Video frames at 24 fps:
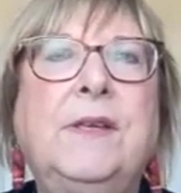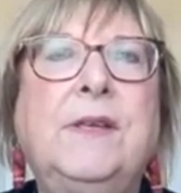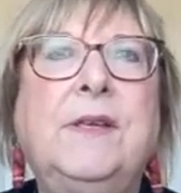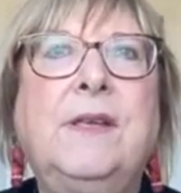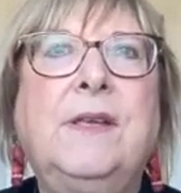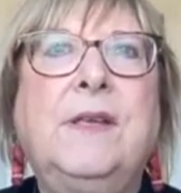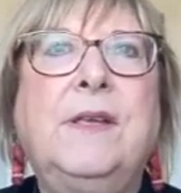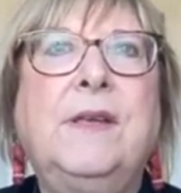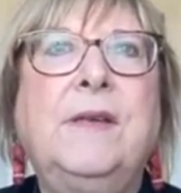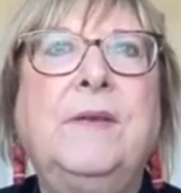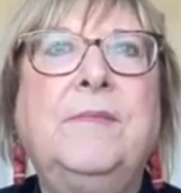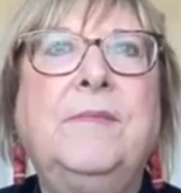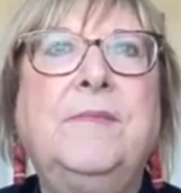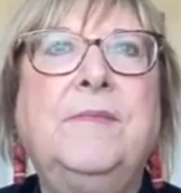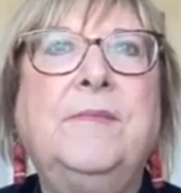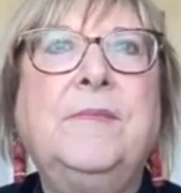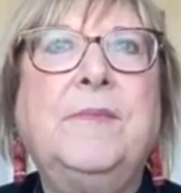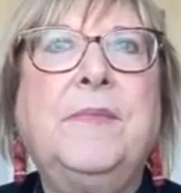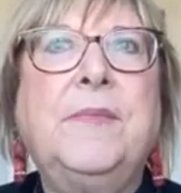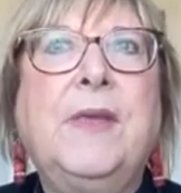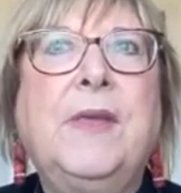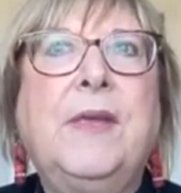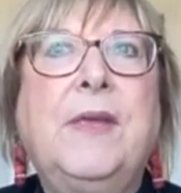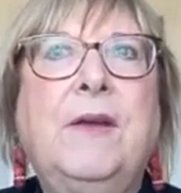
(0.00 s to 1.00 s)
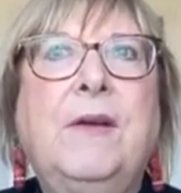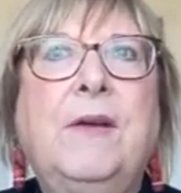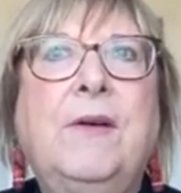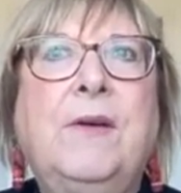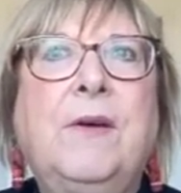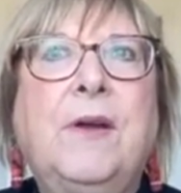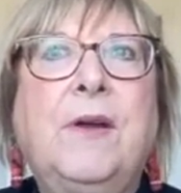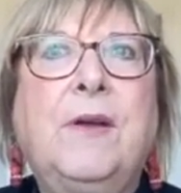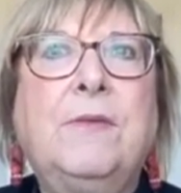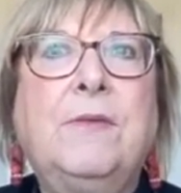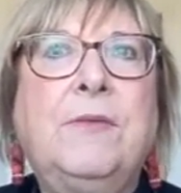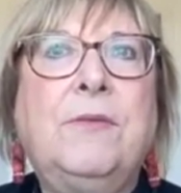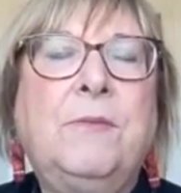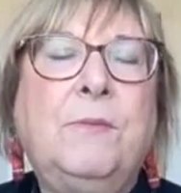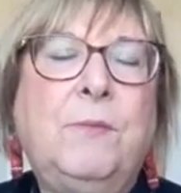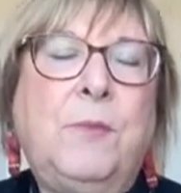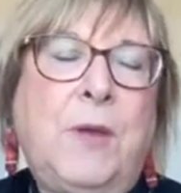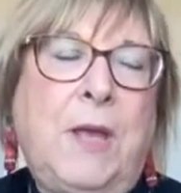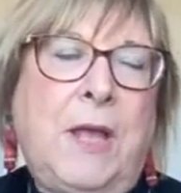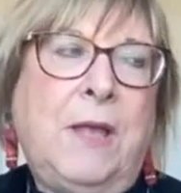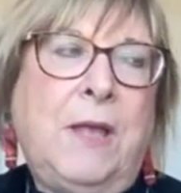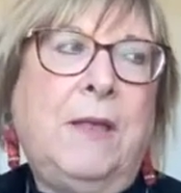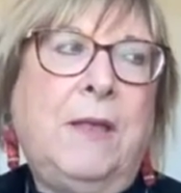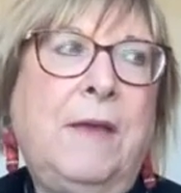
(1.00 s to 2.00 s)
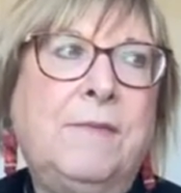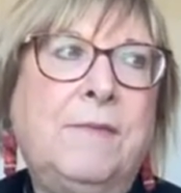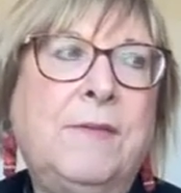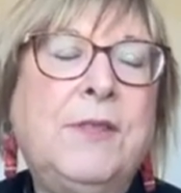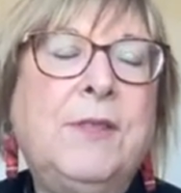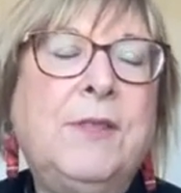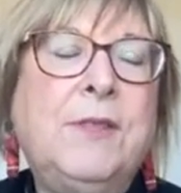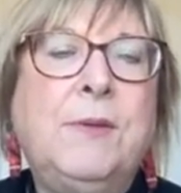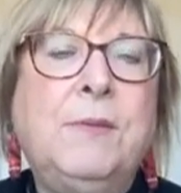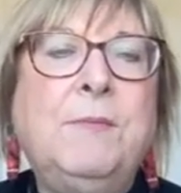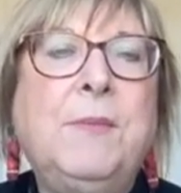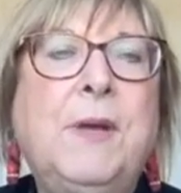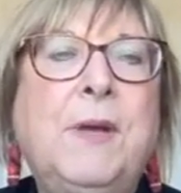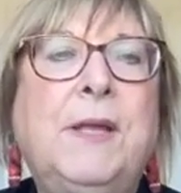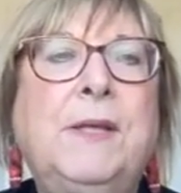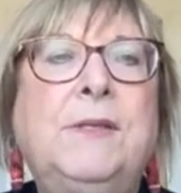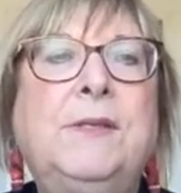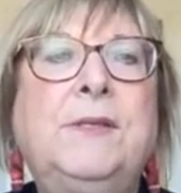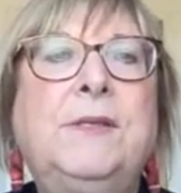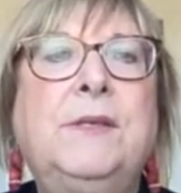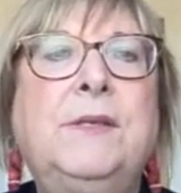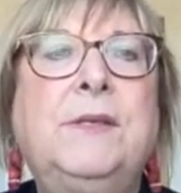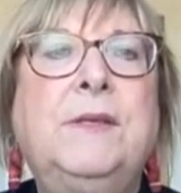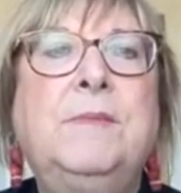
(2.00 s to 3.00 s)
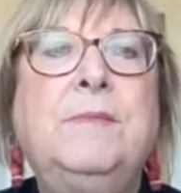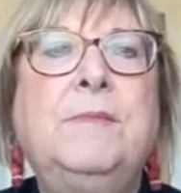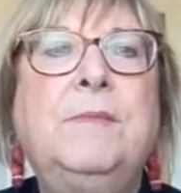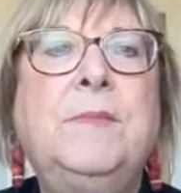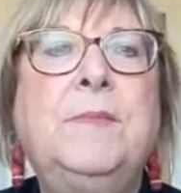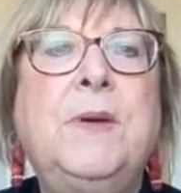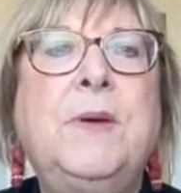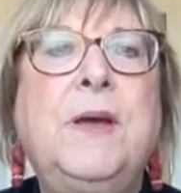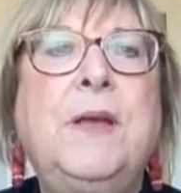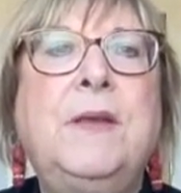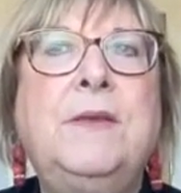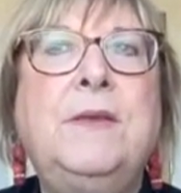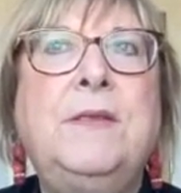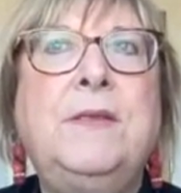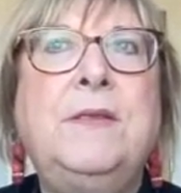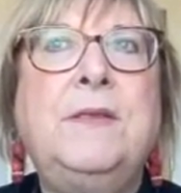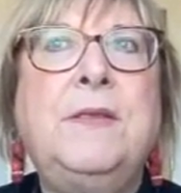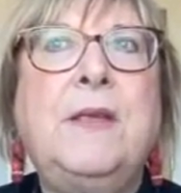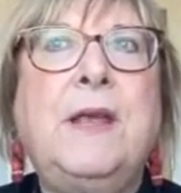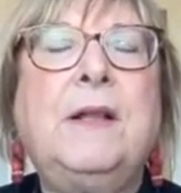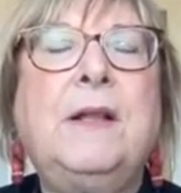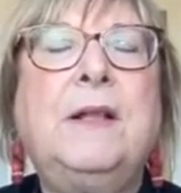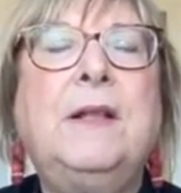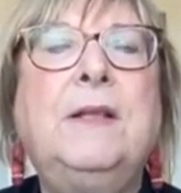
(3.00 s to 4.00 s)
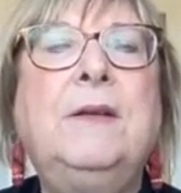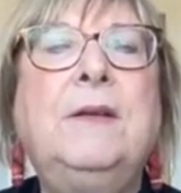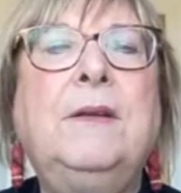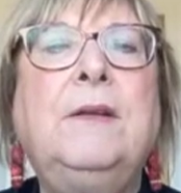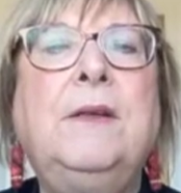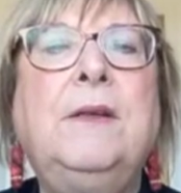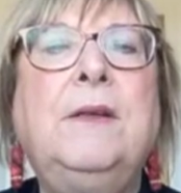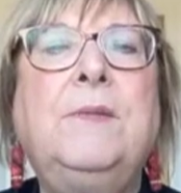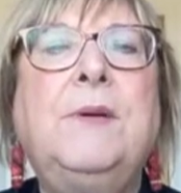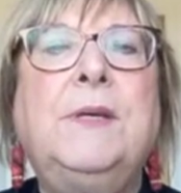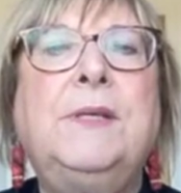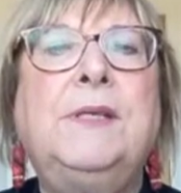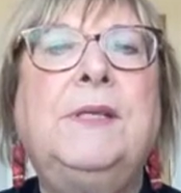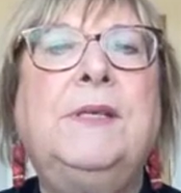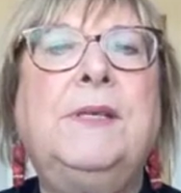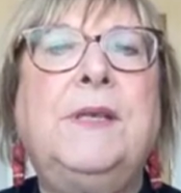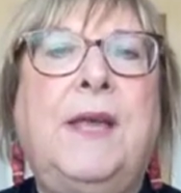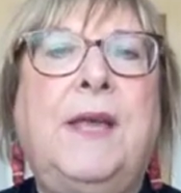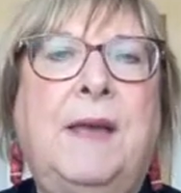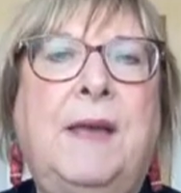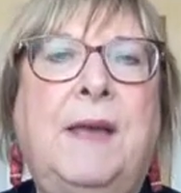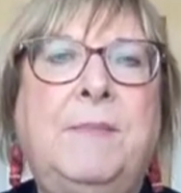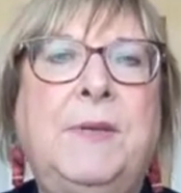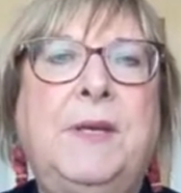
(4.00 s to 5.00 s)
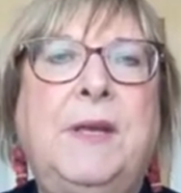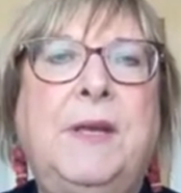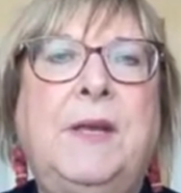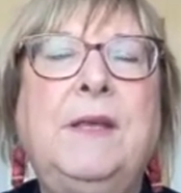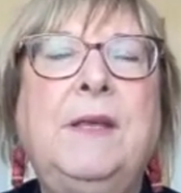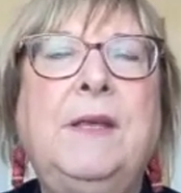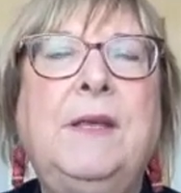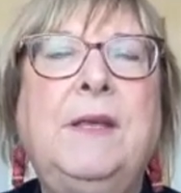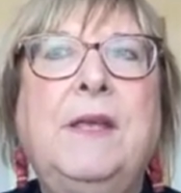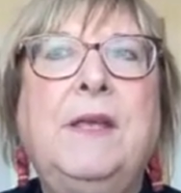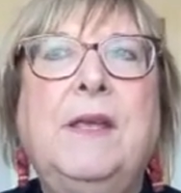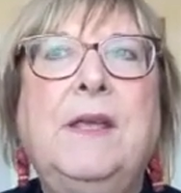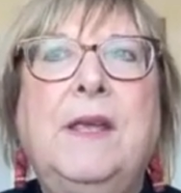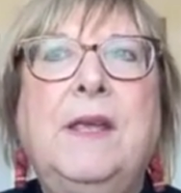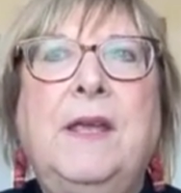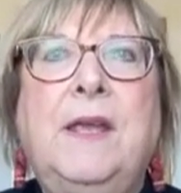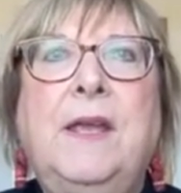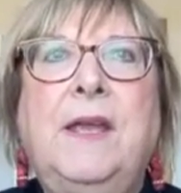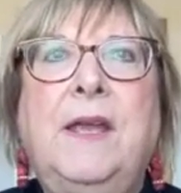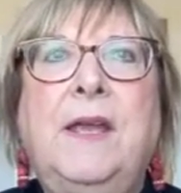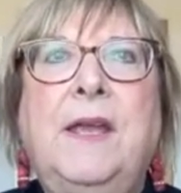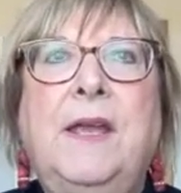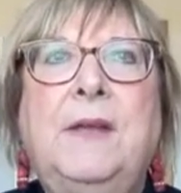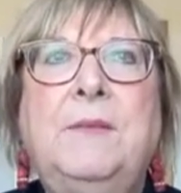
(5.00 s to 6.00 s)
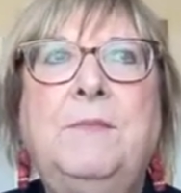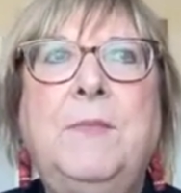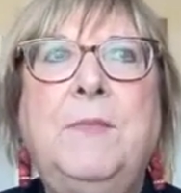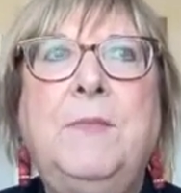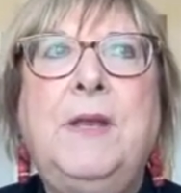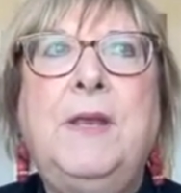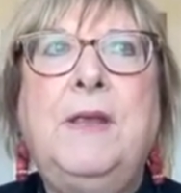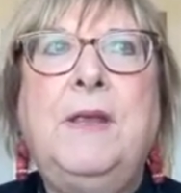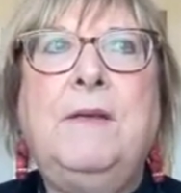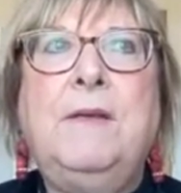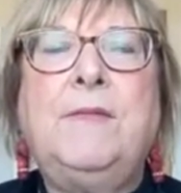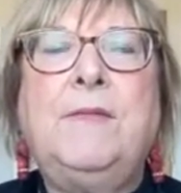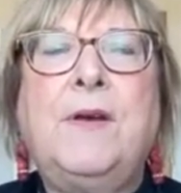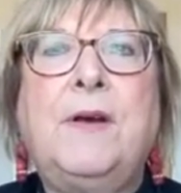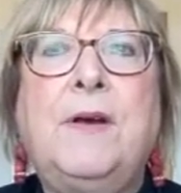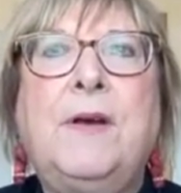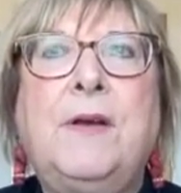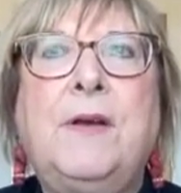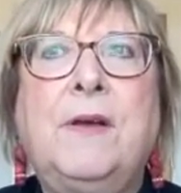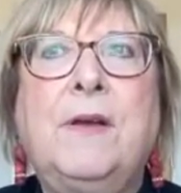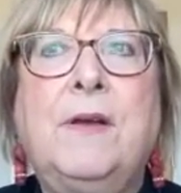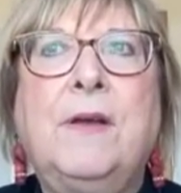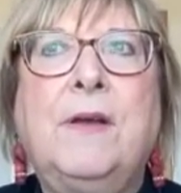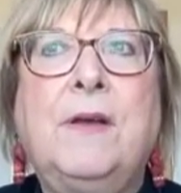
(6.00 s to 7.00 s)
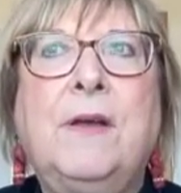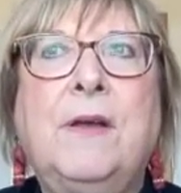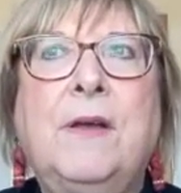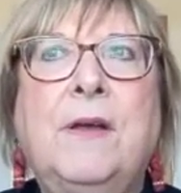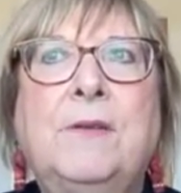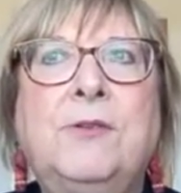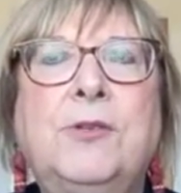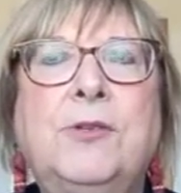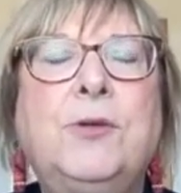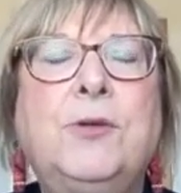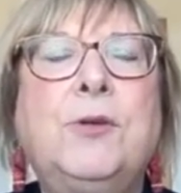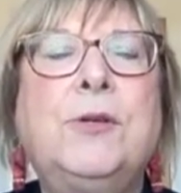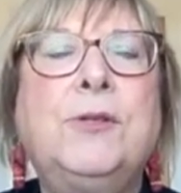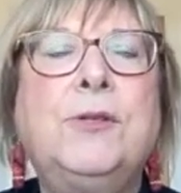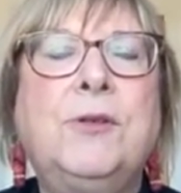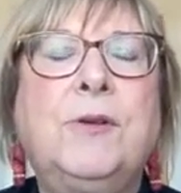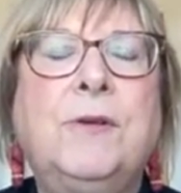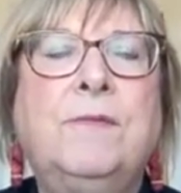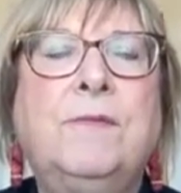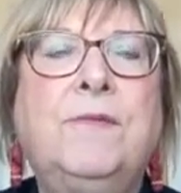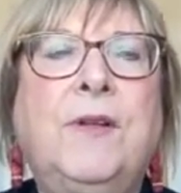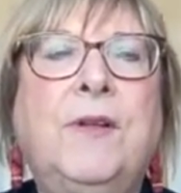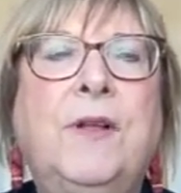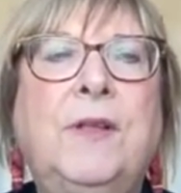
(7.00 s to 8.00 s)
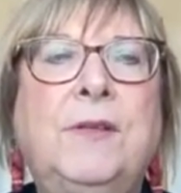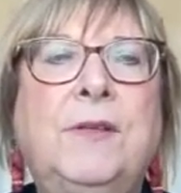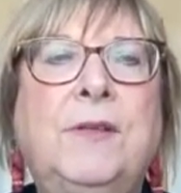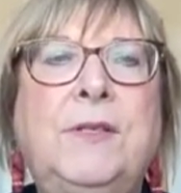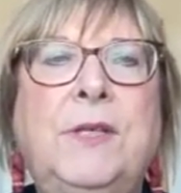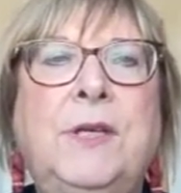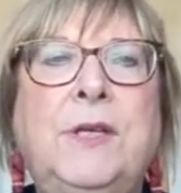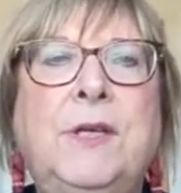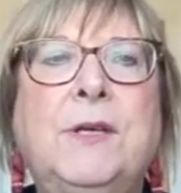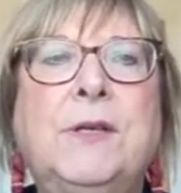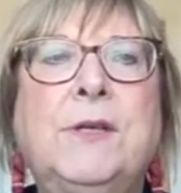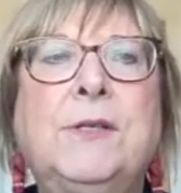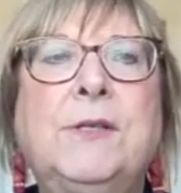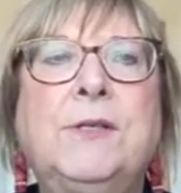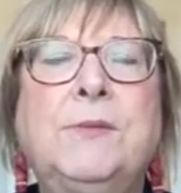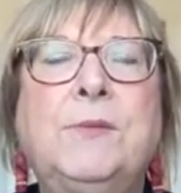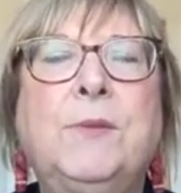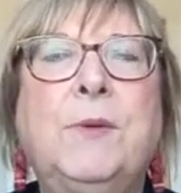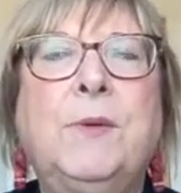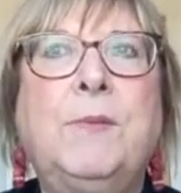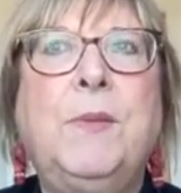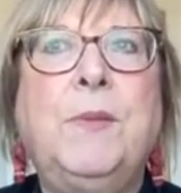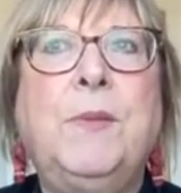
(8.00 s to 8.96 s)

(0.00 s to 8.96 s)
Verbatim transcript: Um, or well every three months but that clearly wasn't happening and many of our uh, short-term volunteers were